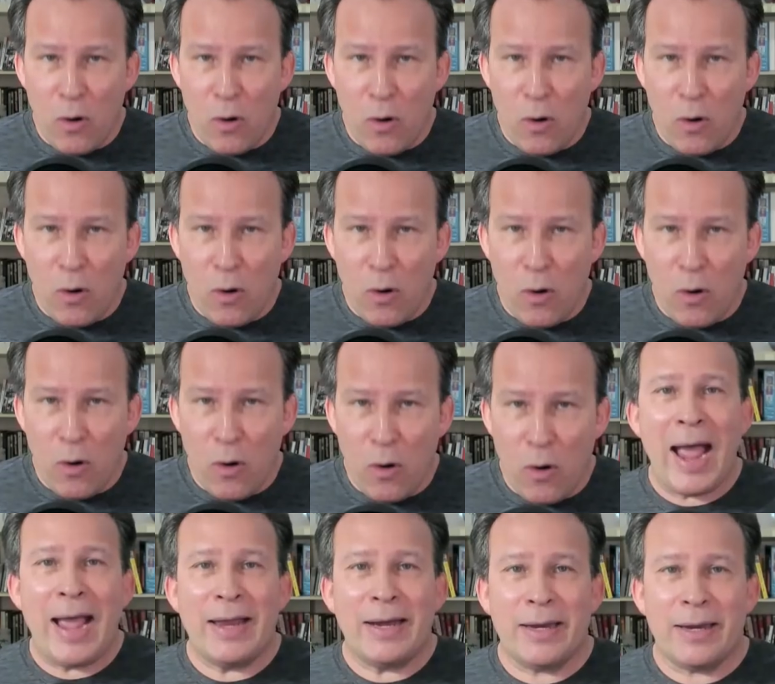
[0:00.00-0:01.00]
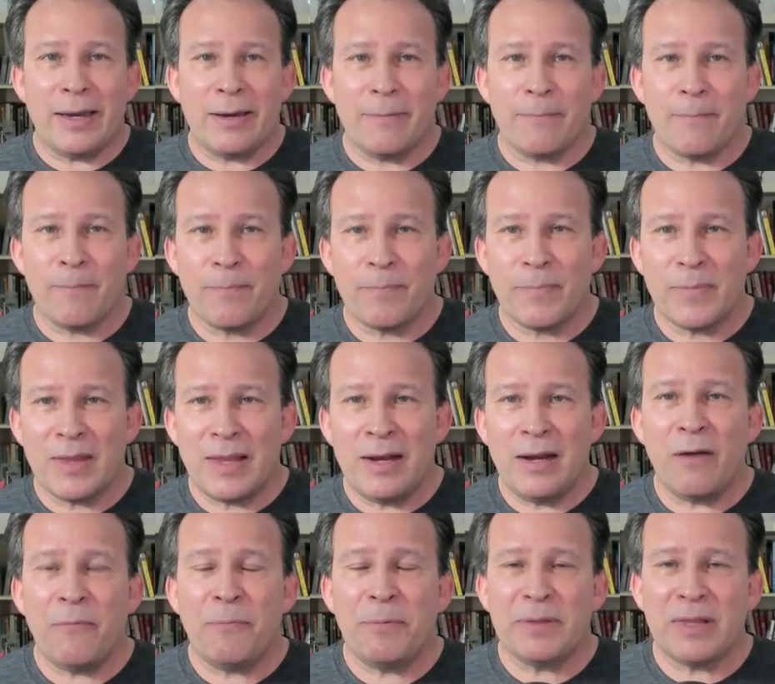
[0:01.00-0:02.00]
They would have been rioting.
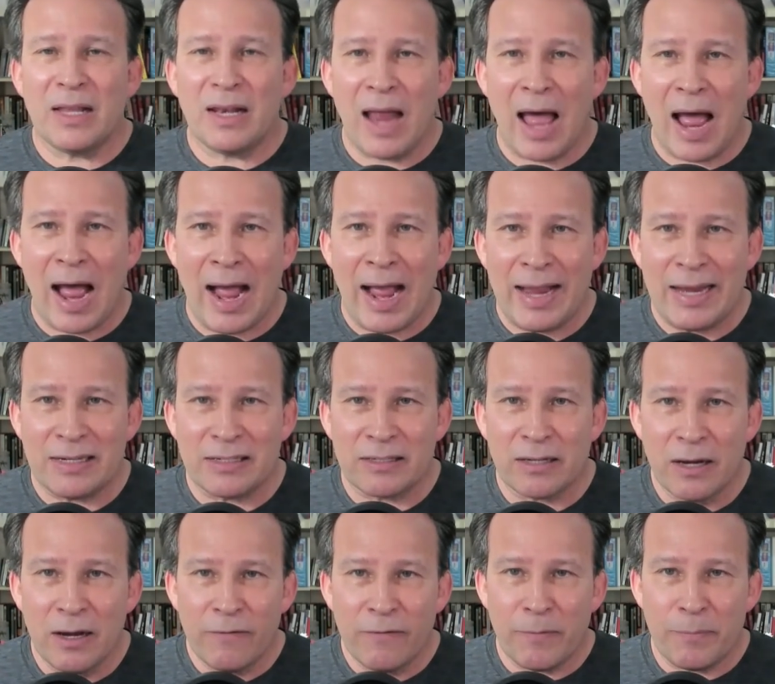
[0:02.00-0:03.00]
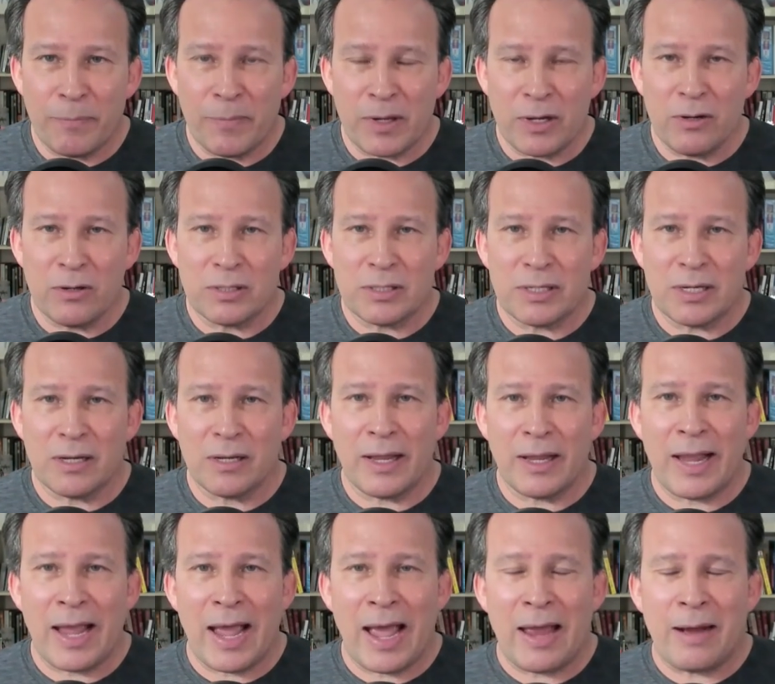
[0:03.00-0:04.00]
Enough with the lies from the
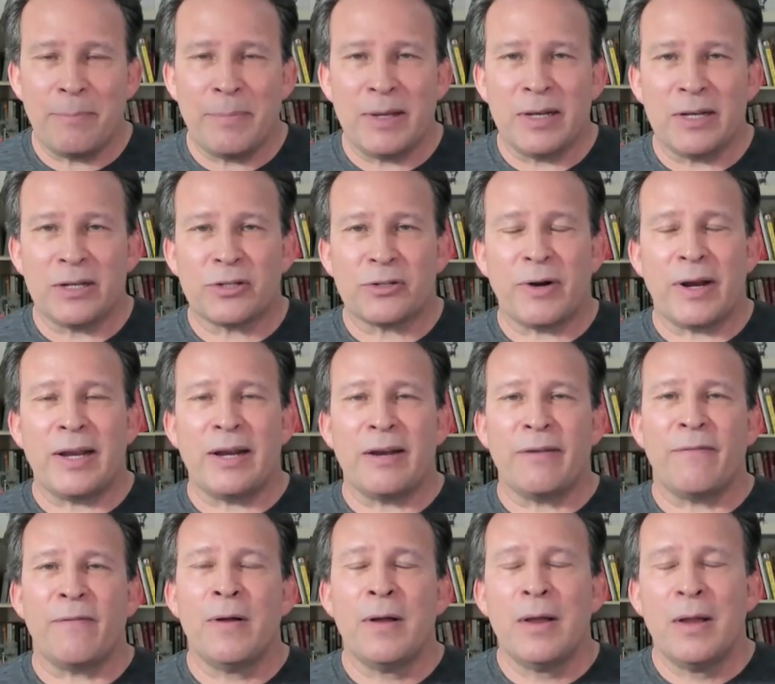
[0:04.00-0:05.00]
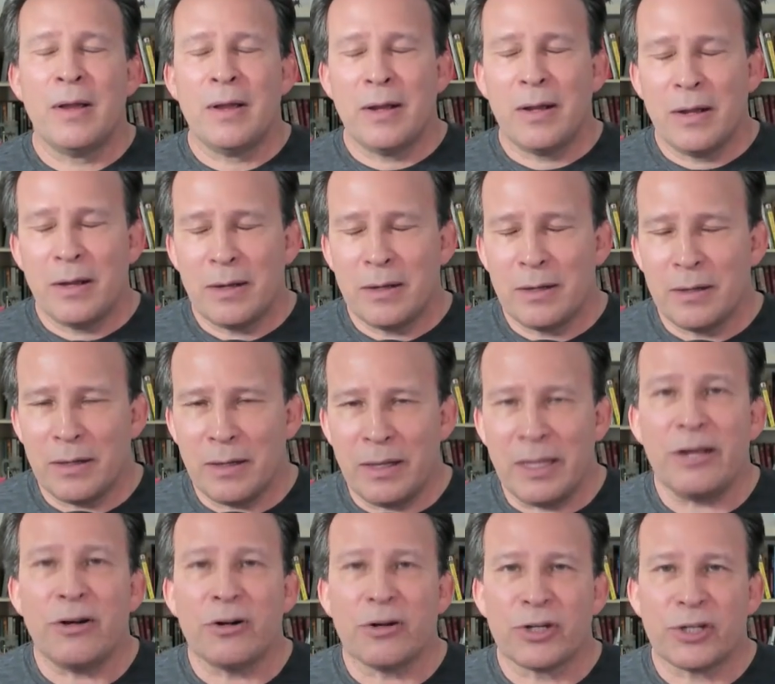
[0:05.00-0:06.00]
UCLA administrative
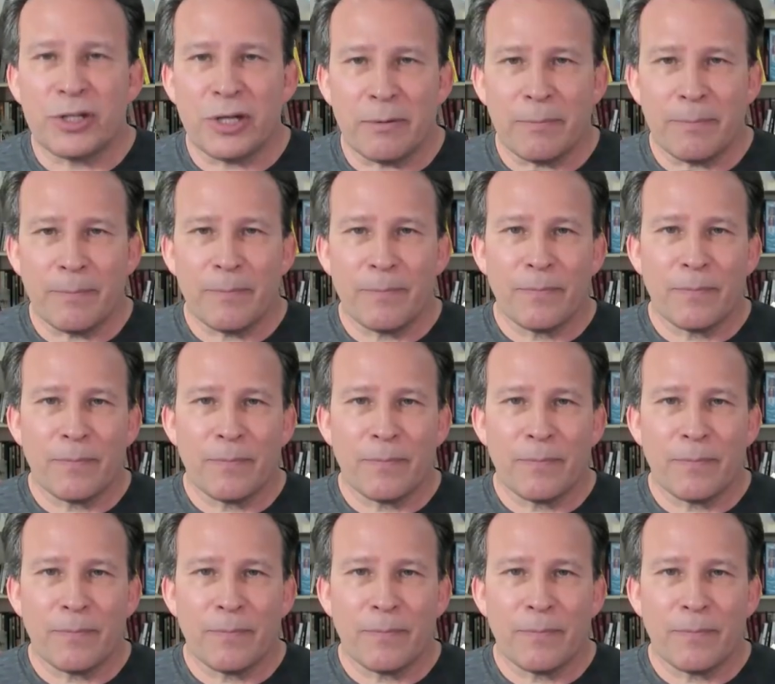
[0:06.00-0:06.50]
leadership,